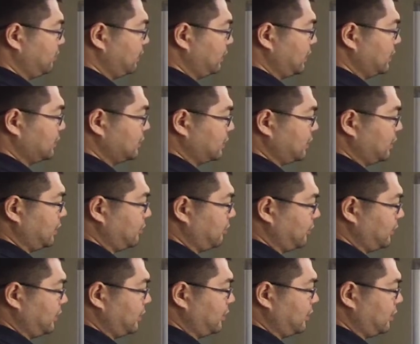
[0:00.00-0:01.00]
plus
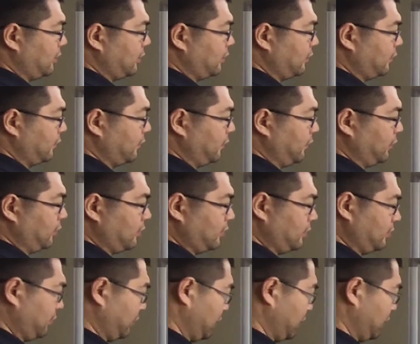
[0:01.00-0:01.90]
area 4,